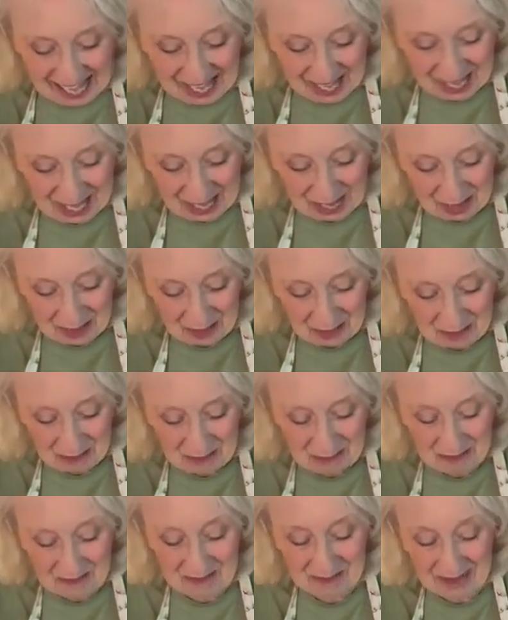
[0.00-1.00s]
You know,
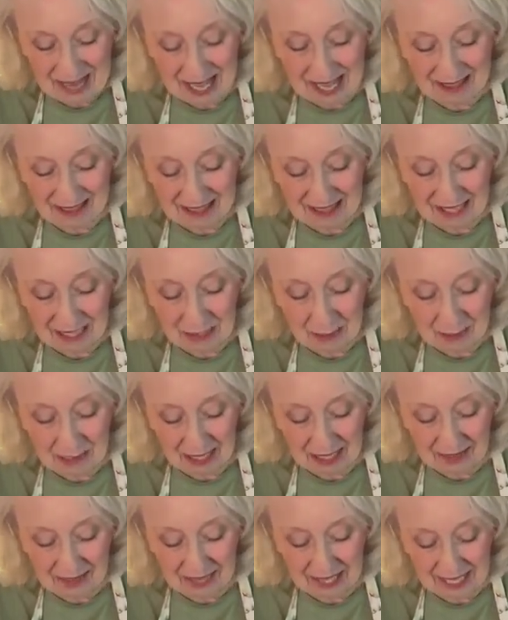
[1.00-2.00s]
I think
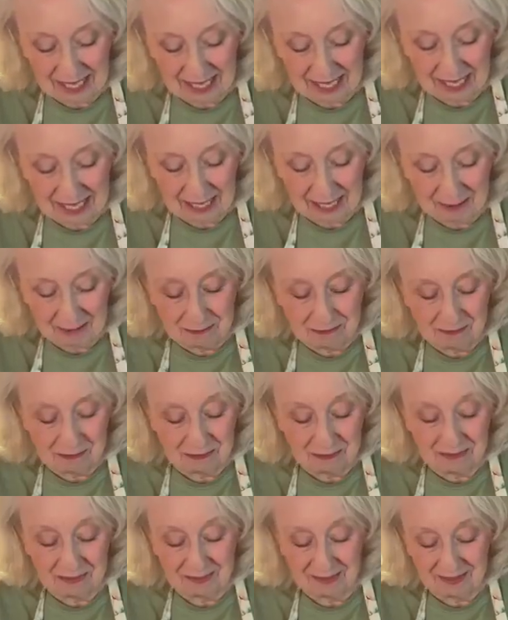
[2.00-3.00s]
about that, and
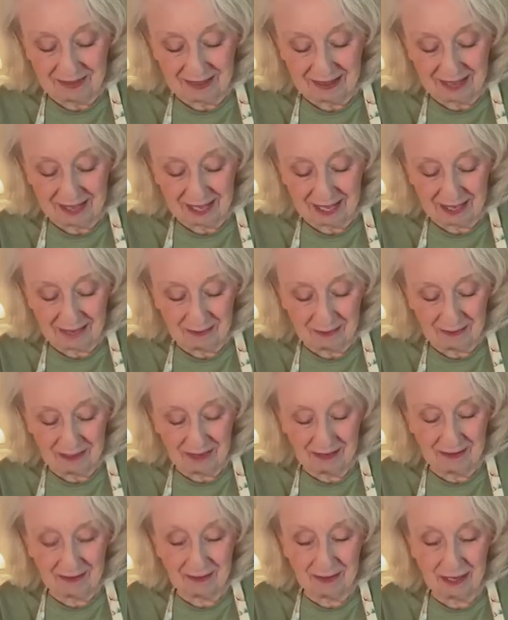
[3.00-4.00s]

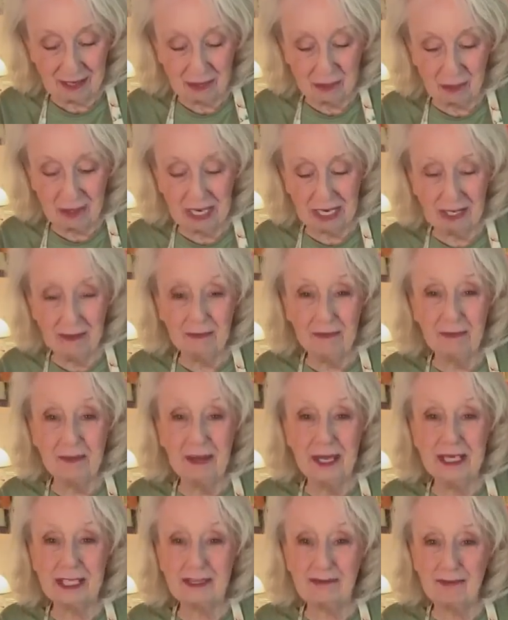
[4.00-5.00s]
it really
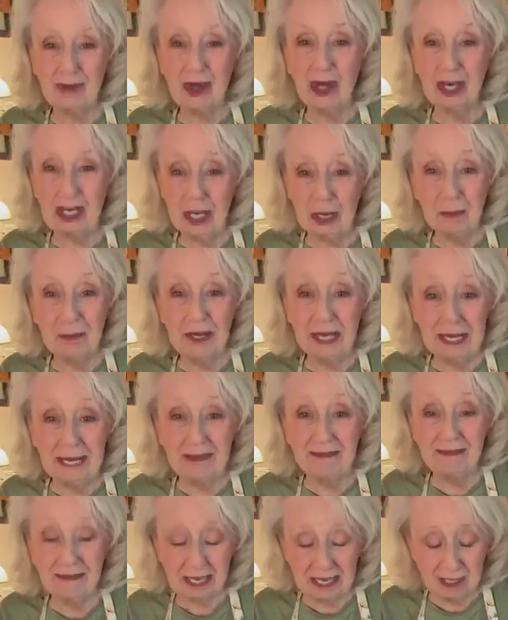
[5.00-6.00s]
is funny to
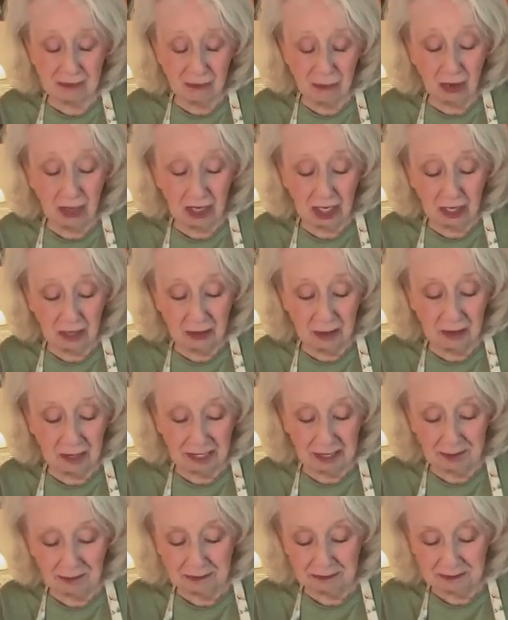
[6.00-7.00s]
me. It's funny to me.